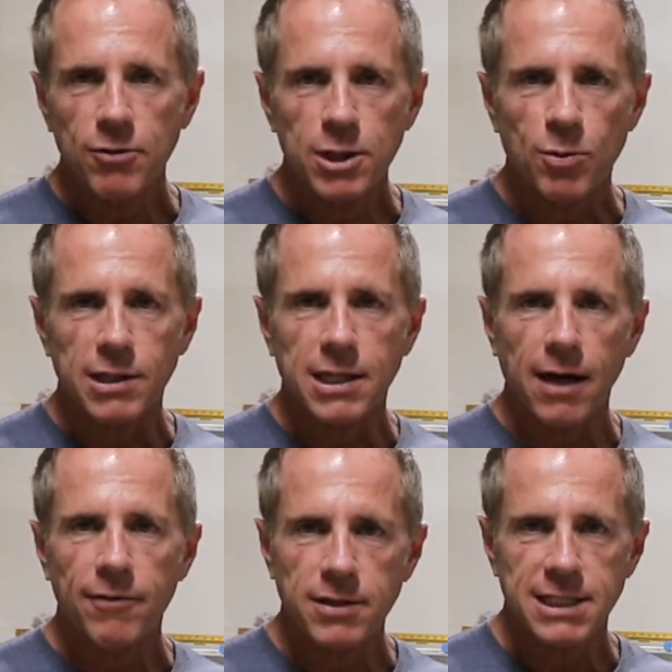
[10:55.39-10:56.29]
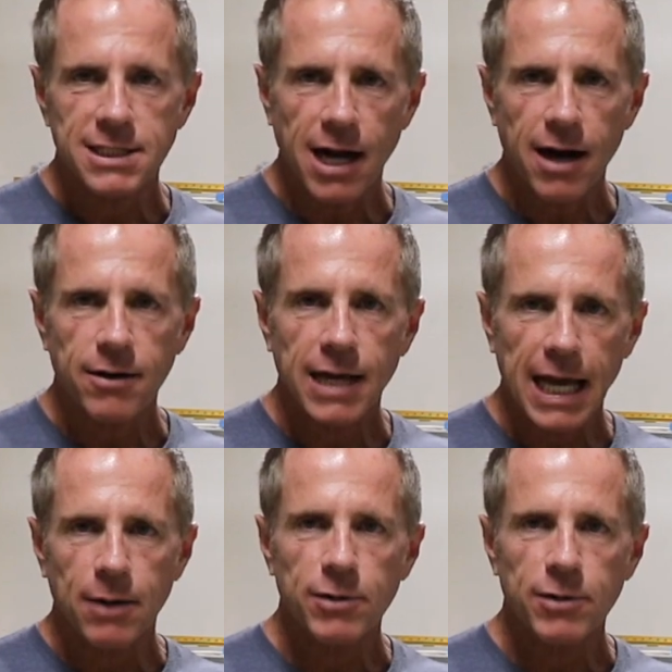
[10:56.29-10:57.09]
you will love the desired end